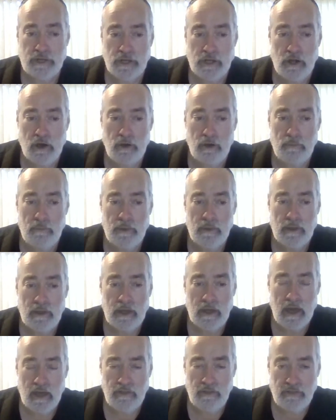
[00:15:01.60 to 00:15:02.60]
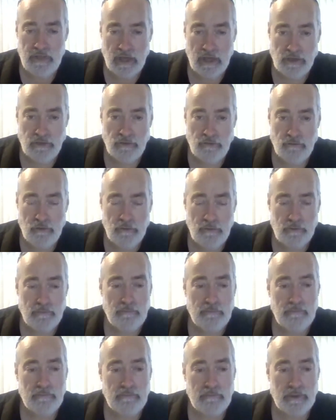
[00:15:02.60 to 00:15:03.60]
shalom, and thank you for
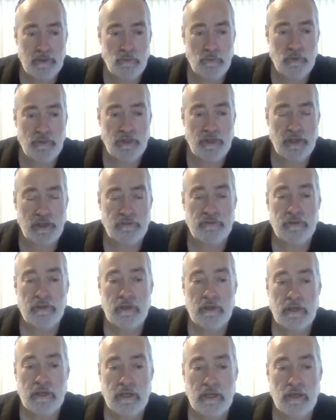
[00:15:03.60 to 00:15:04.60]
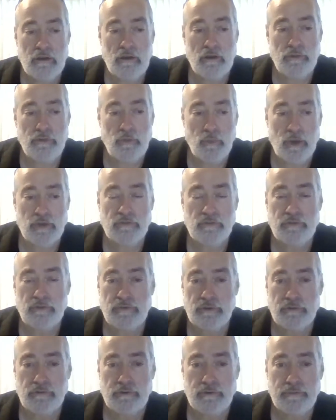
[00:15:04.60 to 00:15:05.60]
being with us here on the Ways of
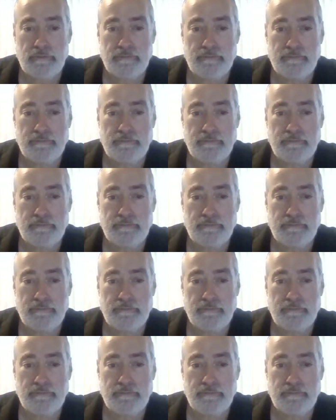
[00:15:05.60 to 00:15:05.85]
Israel.